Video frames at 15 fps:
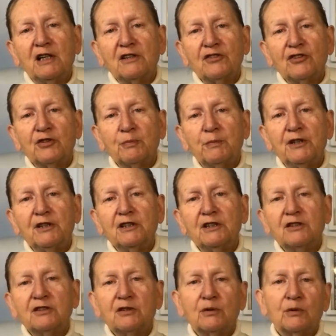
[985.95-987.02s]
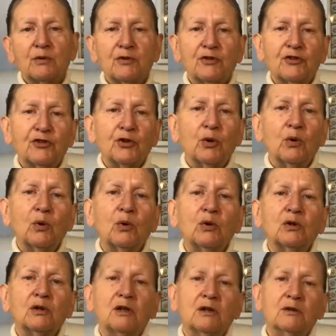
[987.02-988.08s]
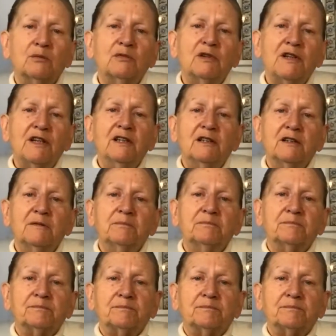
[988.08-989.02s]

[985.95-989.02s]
as a spirit or the soul within.